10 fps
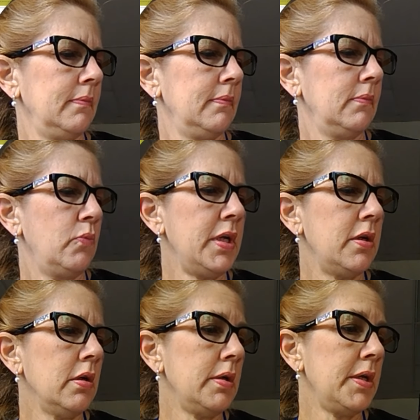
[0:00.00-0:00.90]

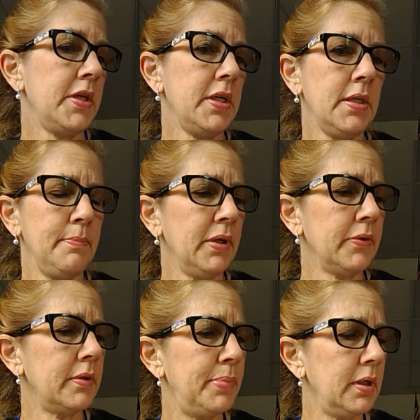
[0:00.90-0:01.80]
Wangari thinks about
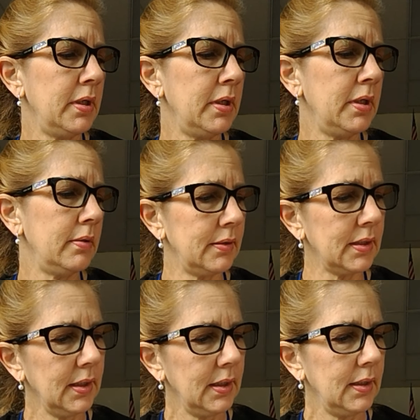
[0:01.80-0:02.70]
the barren land.
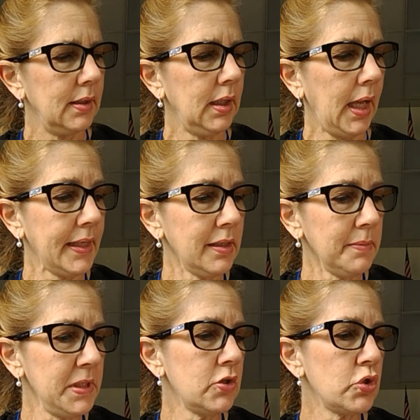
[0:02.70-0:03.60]
I can
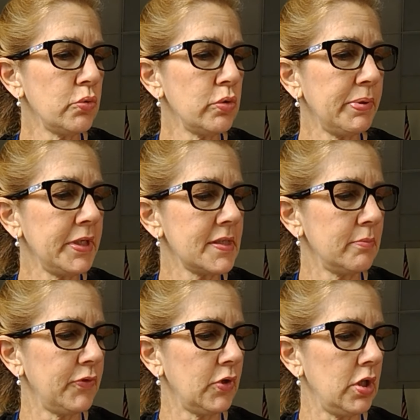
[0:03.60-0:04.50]
begin to replace some
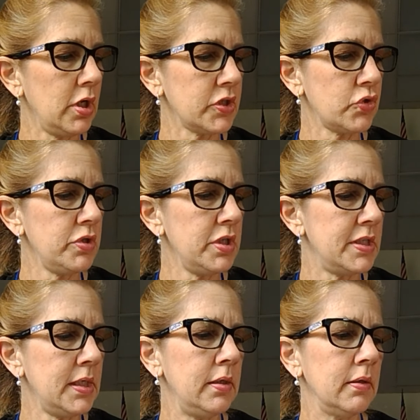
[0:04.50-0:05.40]
of the lost trees
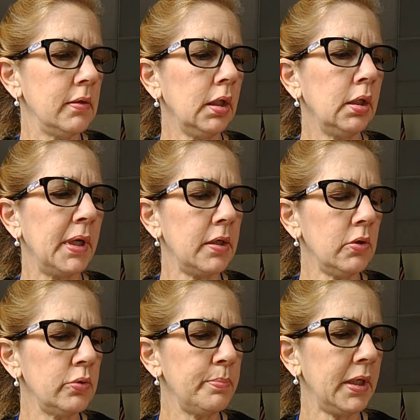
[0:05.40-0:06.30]
here in my
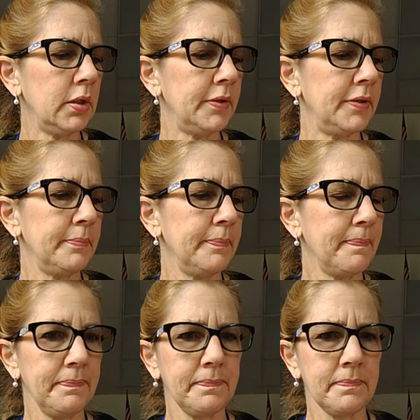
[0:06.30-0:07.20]
own backyard,
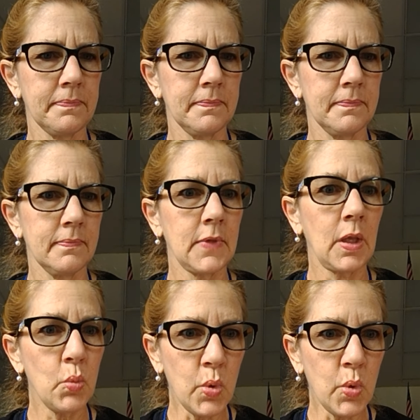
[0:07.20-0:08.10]

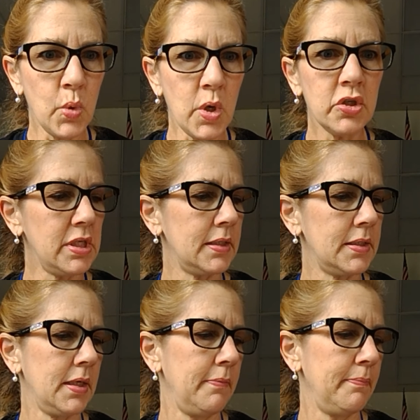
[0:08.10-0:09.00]
one tree at a
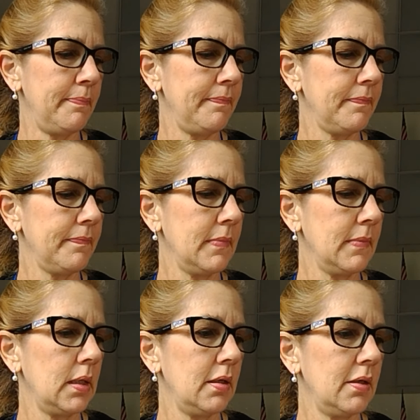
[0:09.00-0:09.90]
time.
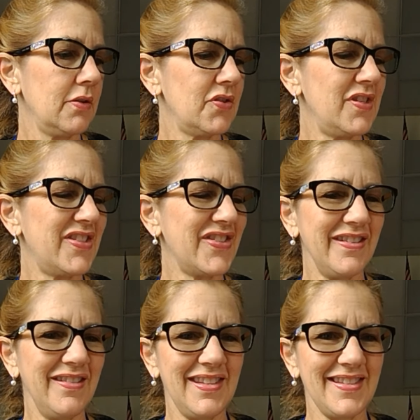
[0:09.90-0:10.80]
She
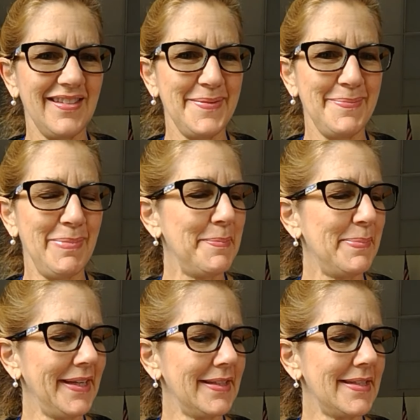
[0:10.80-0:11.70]
starts by
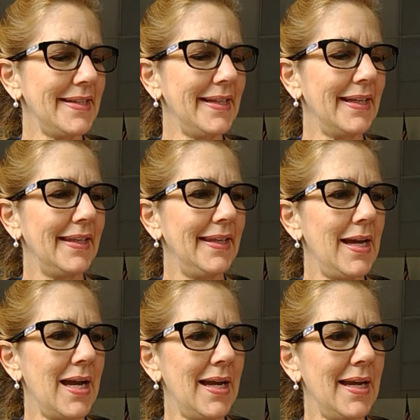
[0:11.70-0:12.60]
planting
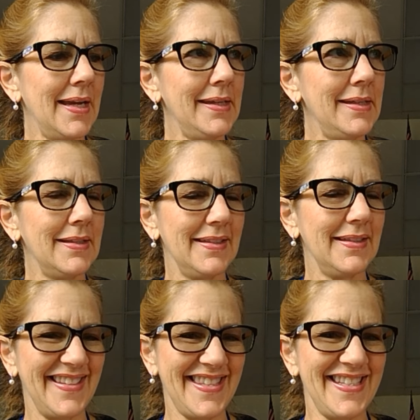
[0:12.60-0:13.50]
9
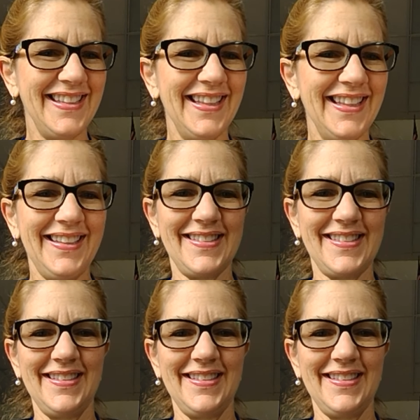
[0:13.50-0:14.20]
seedlings.